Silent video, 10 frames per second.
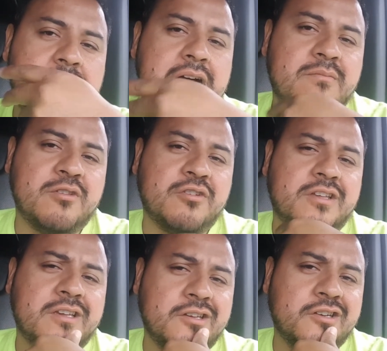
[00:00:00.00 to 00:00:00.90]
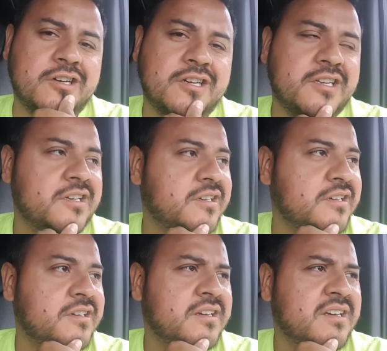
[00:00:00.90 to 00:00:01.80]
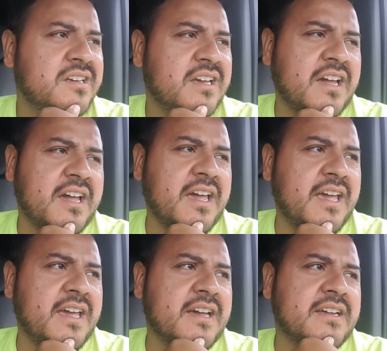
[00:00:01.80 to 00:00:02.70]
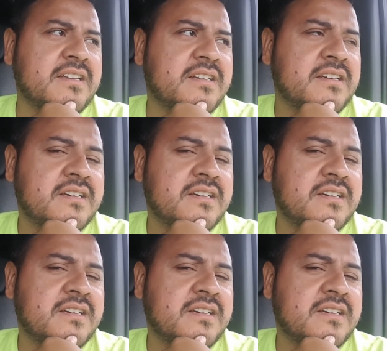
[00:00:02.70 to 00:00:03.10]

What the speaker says: I'm looking good. And